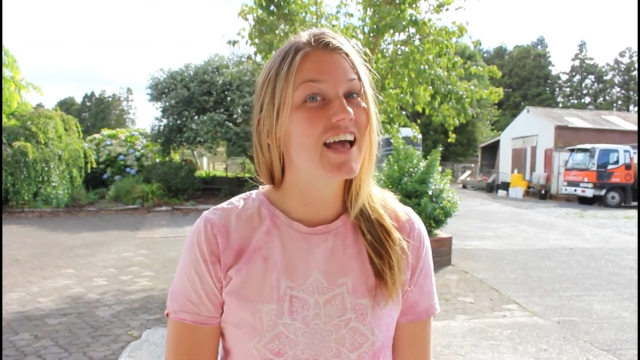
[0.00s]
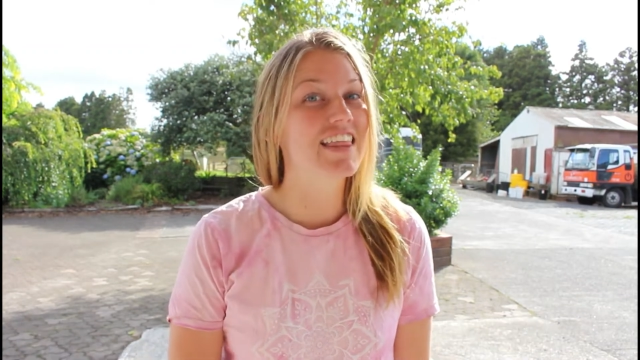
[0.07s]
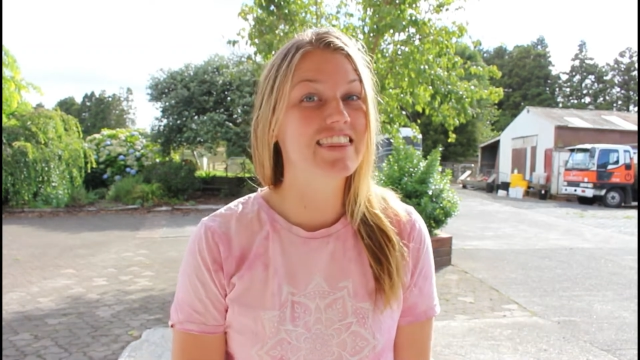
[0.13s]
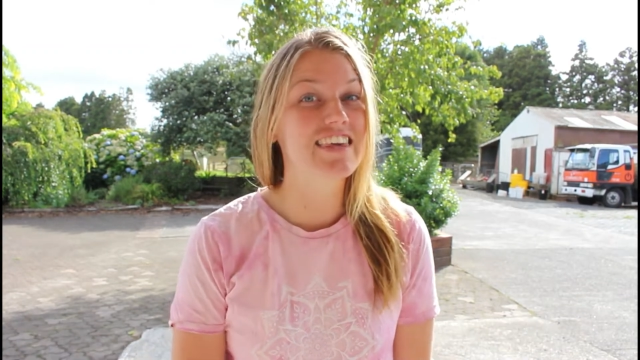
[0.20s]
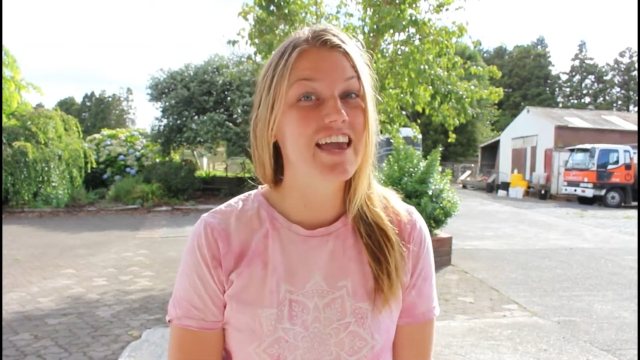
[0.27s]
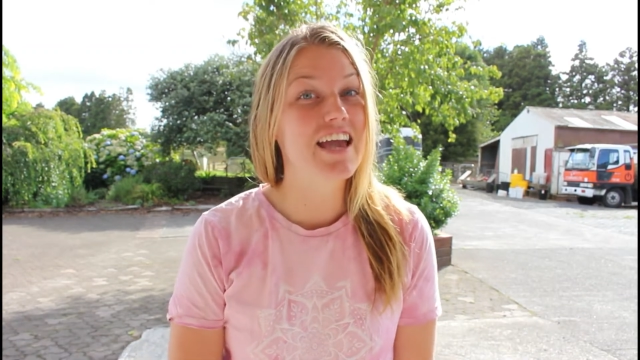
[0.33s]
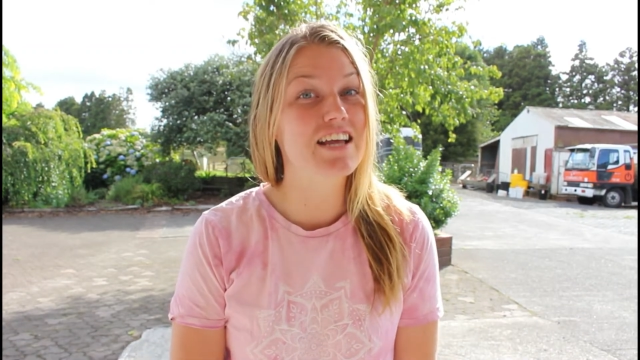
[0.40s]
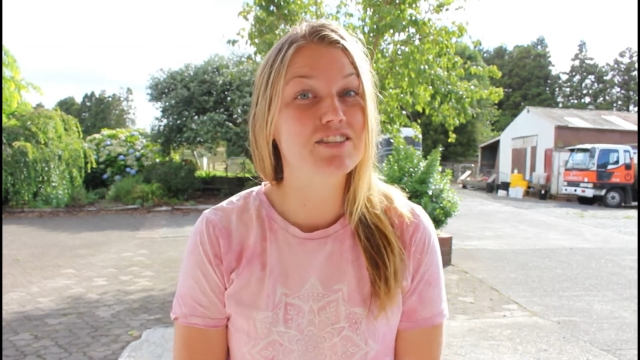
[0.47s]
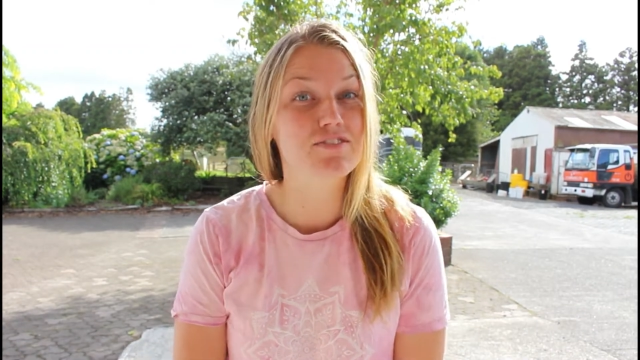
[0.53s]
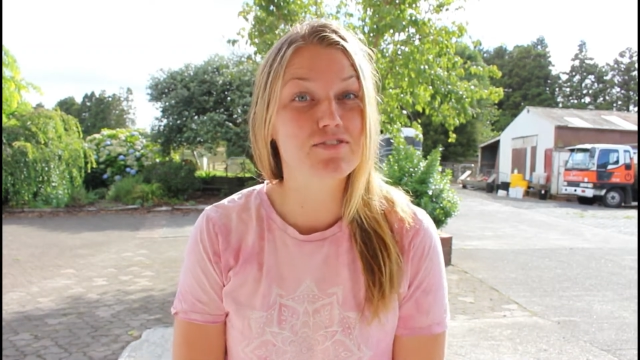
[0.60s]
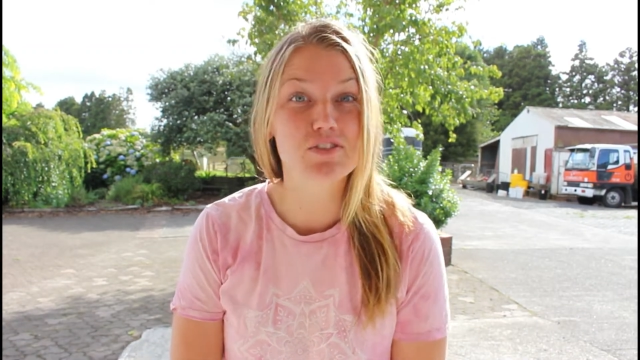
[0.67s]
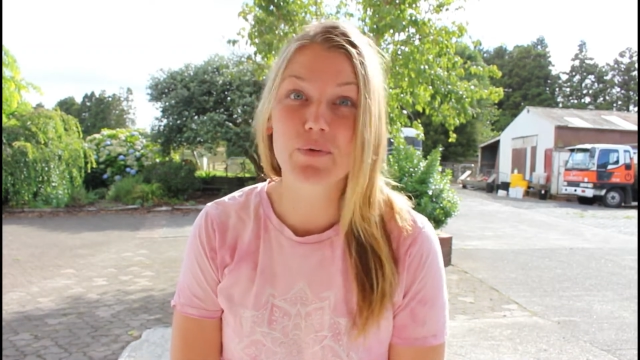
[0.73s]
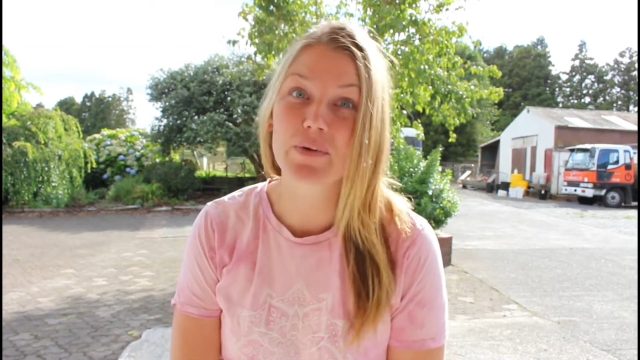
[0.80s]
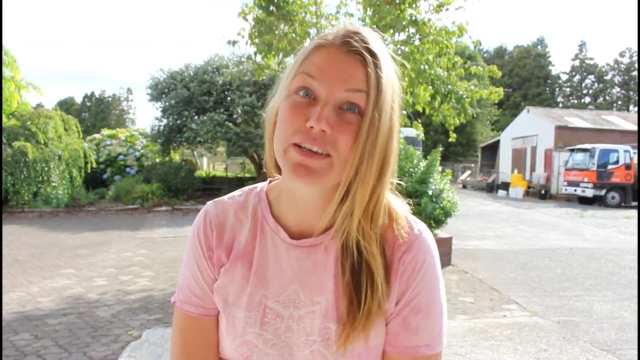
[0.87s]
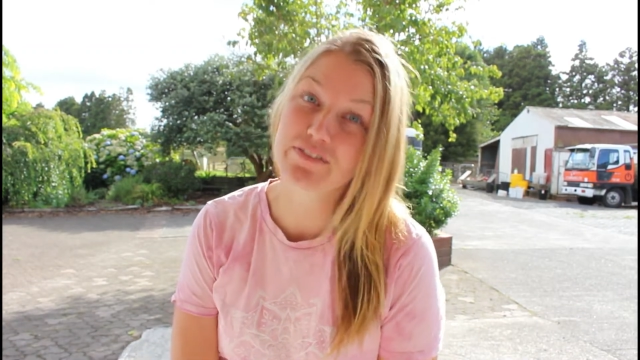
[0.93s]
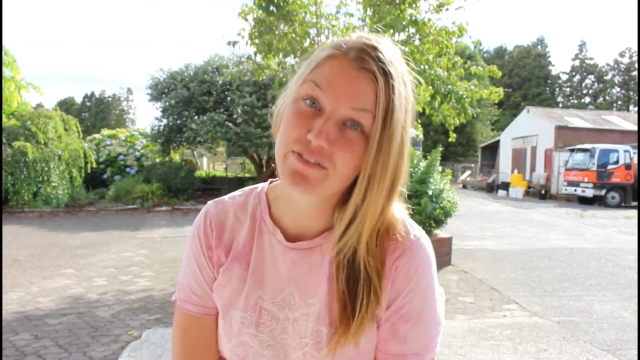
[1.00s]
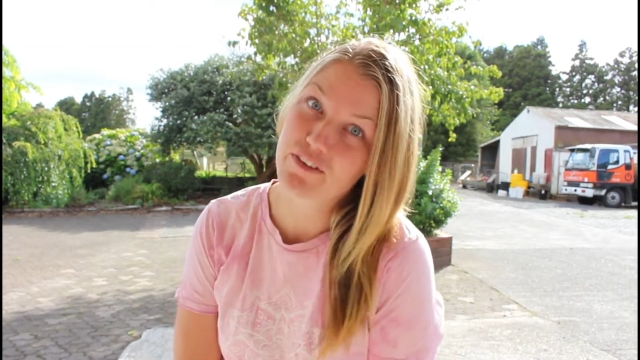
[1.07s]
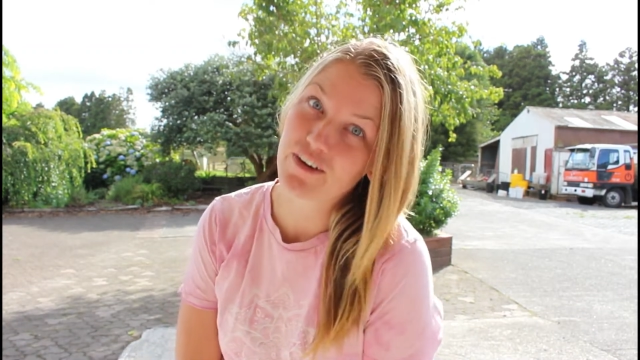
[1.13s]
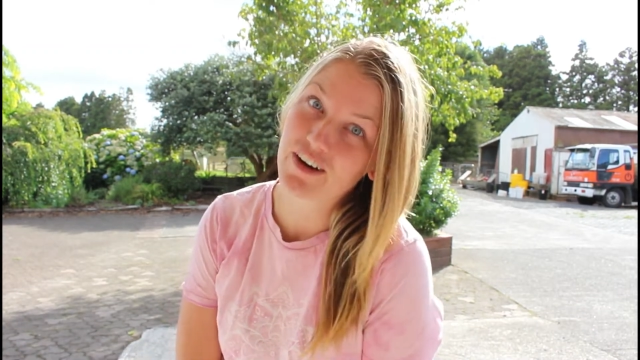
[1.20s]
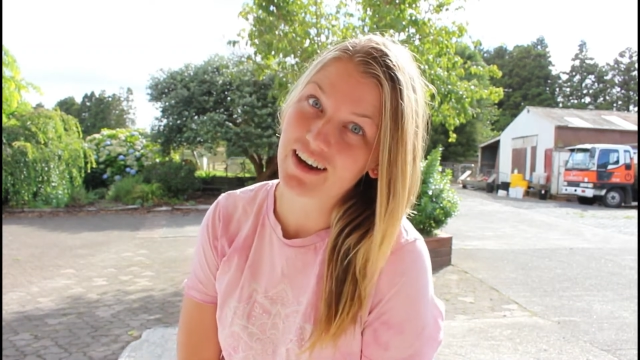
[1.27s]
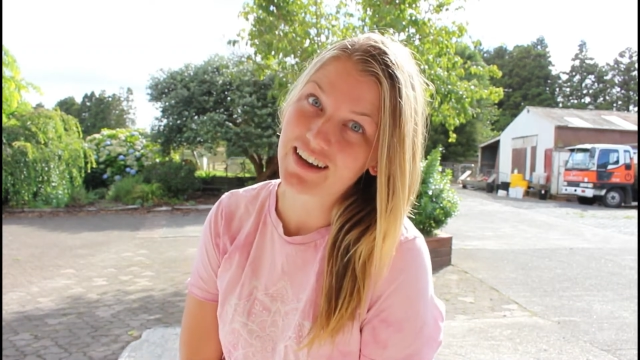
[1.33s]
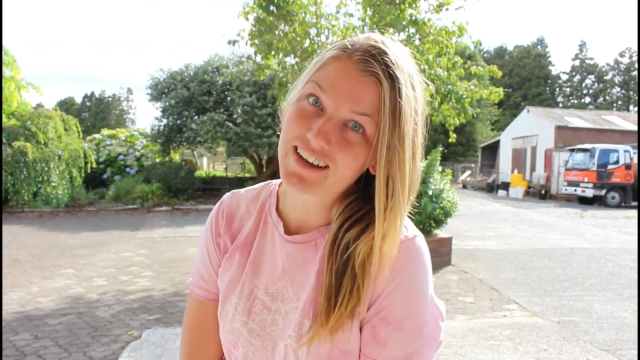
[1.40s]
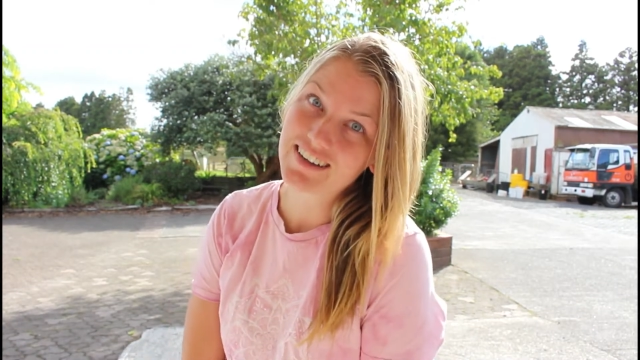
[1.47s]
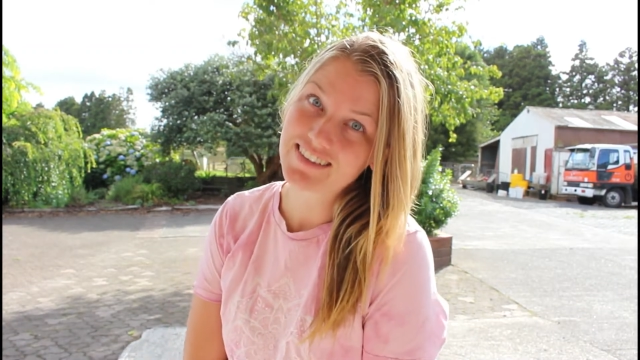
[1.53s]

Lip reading: at the age of 24.